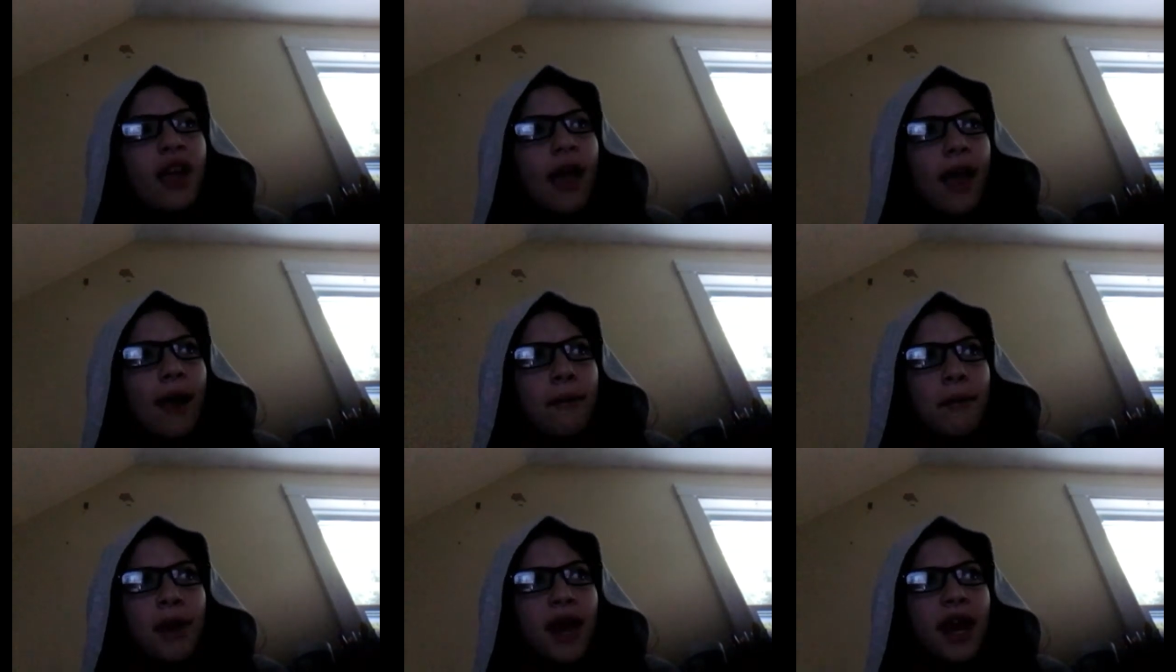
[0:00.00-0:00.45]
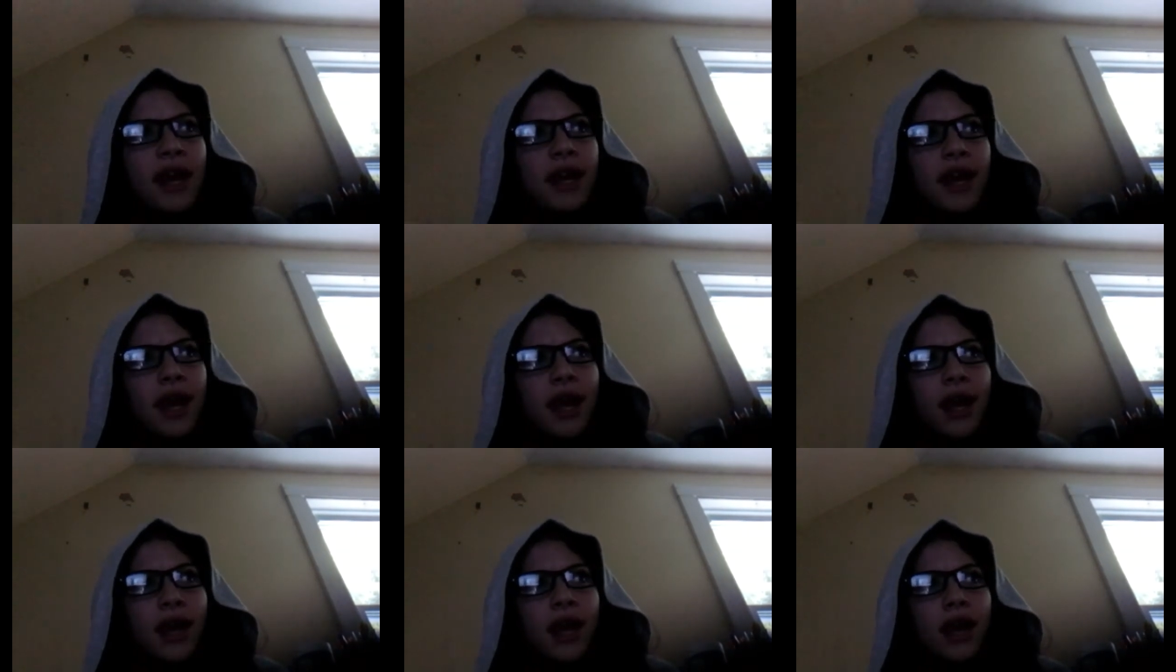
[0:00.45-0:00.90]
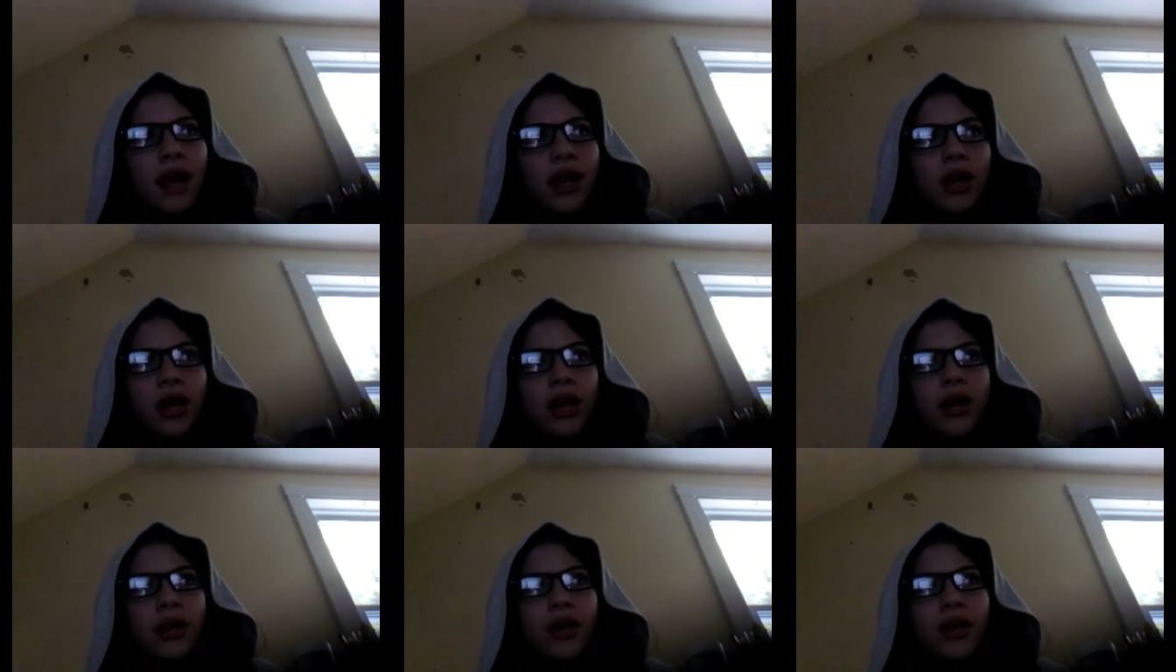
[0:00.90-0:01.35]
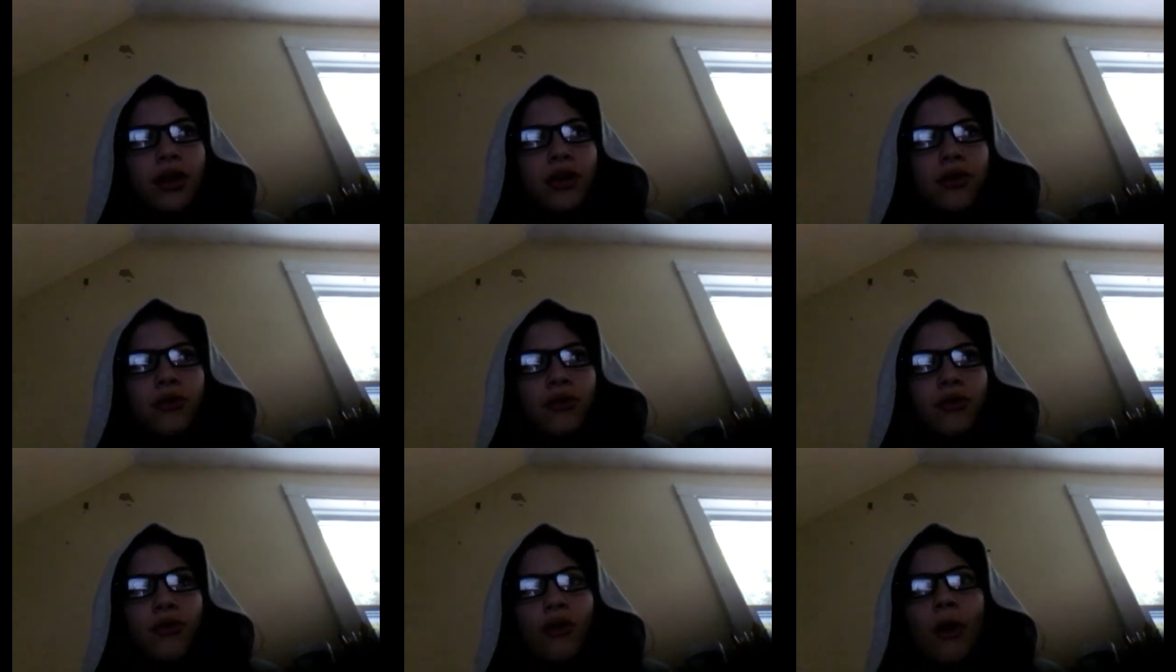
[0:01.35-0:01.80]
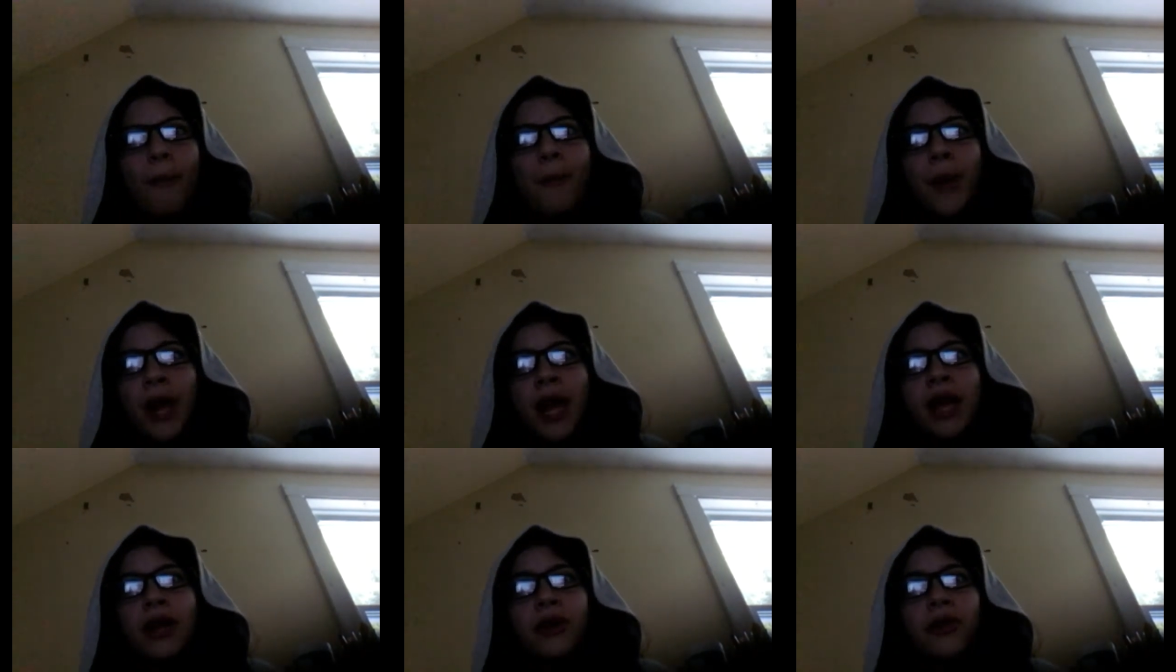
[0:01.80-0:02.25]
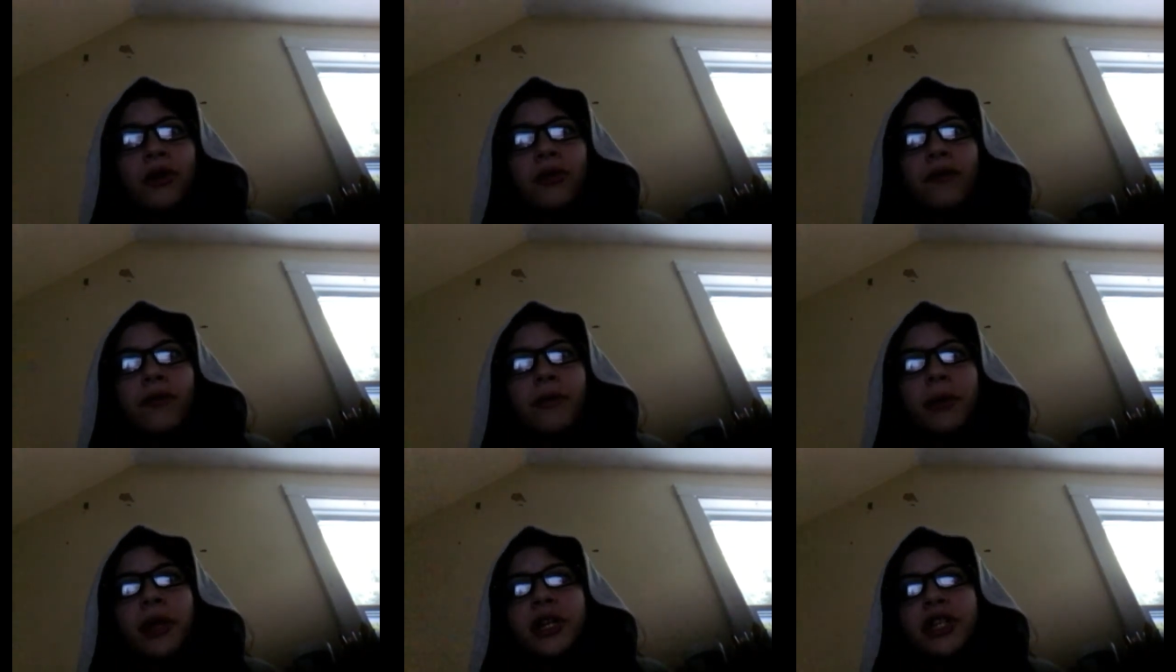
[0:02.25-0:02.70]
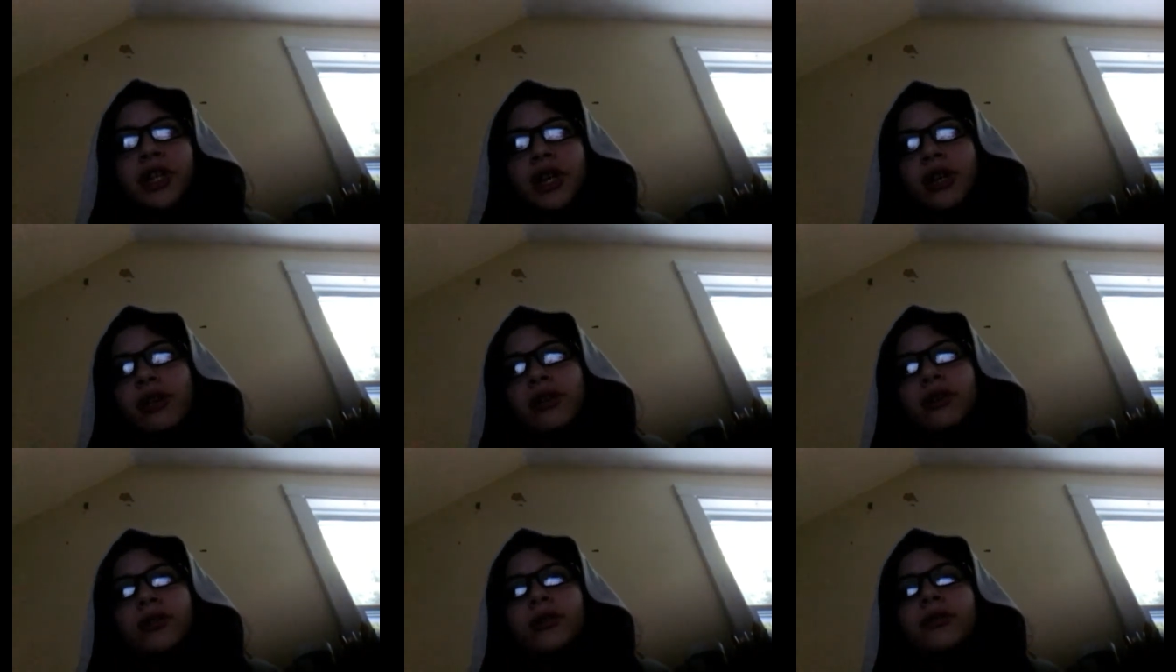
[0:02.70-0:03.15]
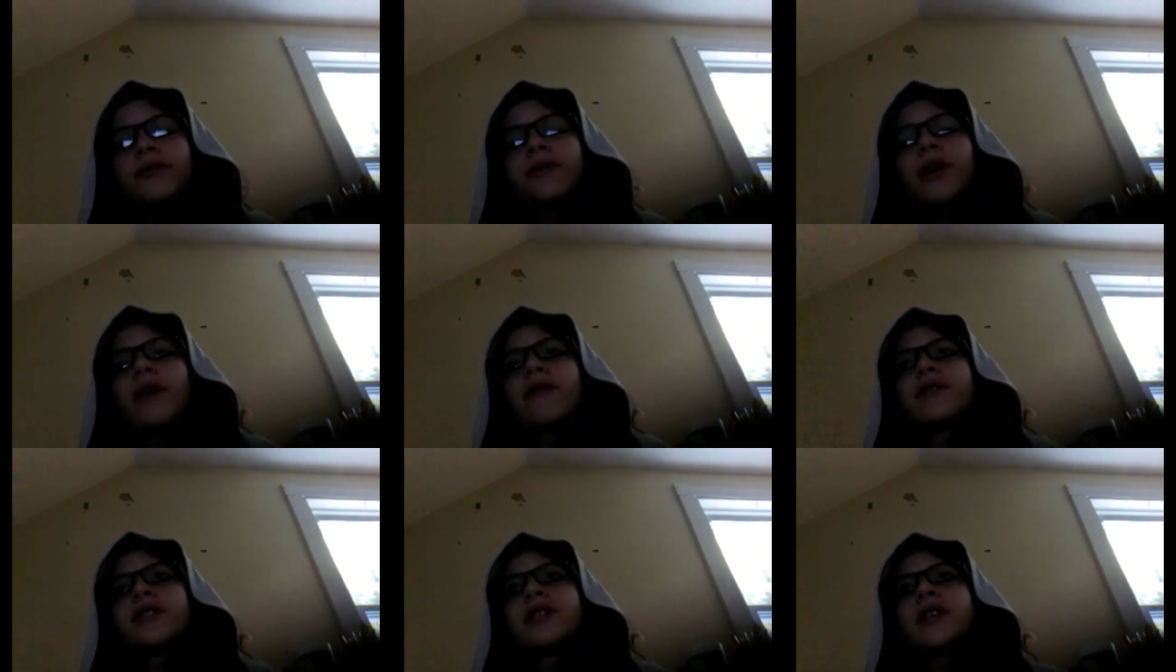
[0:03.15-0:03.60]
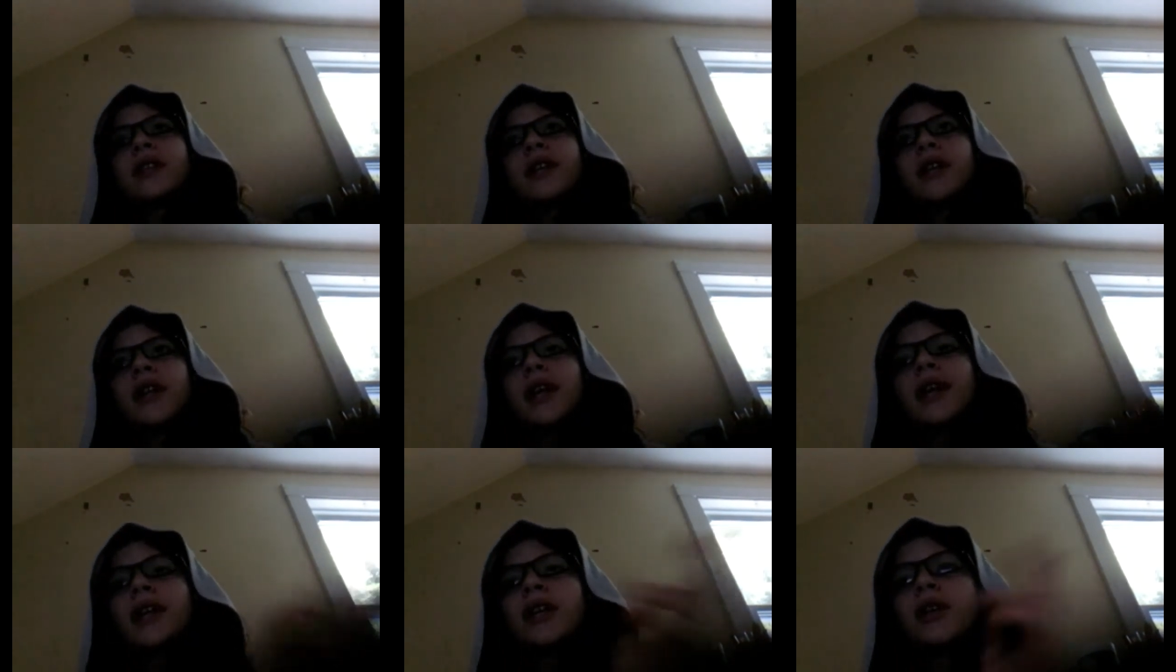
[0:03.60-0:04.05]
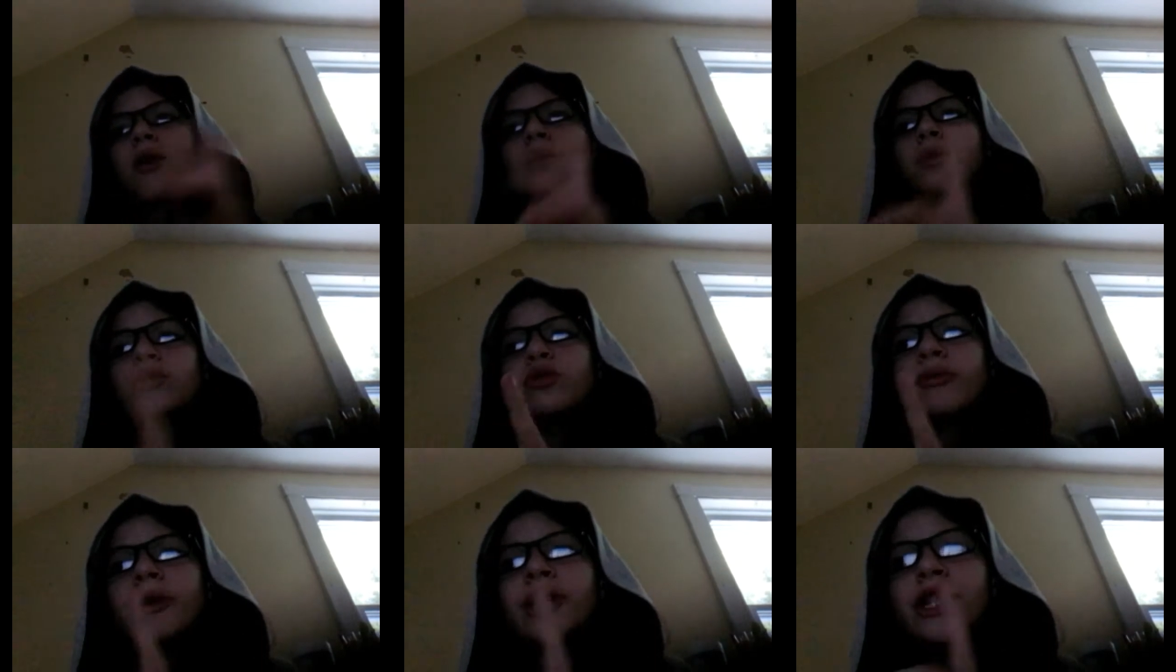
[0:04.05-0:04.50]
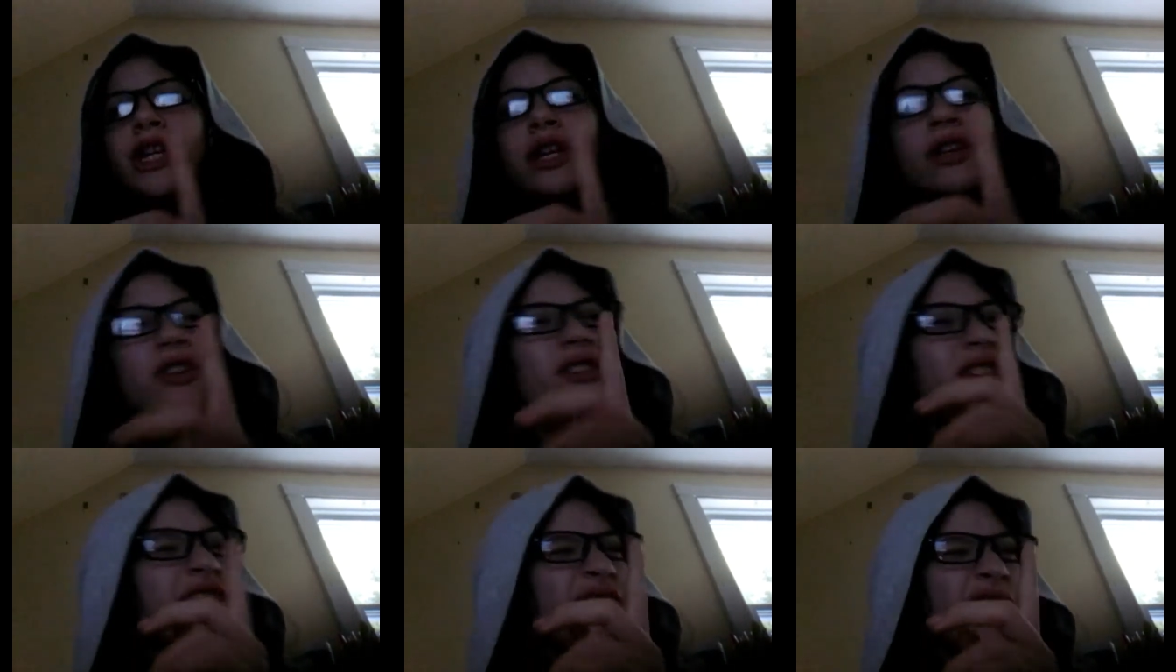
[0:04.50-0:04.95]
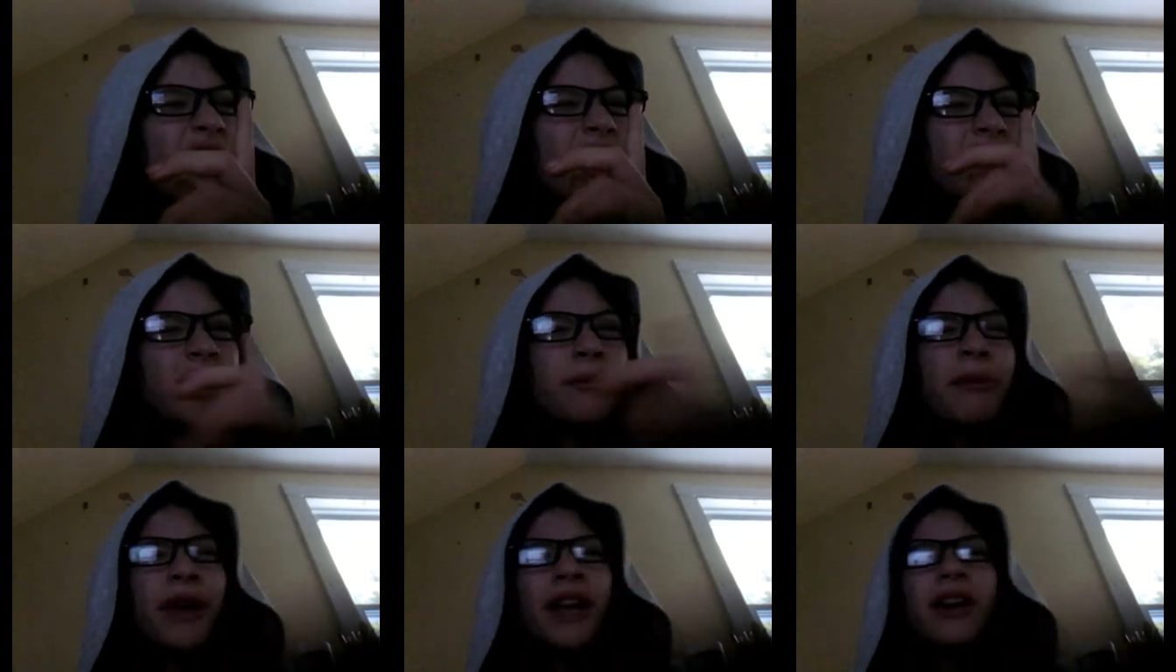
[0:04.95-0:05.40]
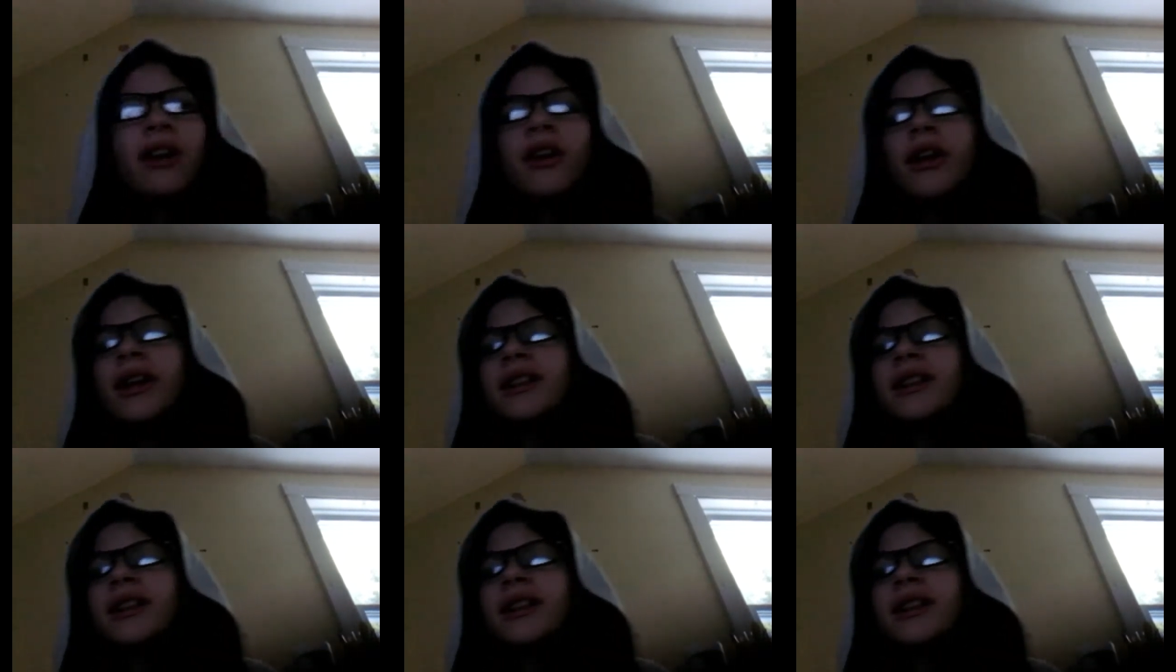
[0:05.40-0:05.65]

I made a new banner for my channel. If you haven't seen it yet, go to my channel and look at the banner.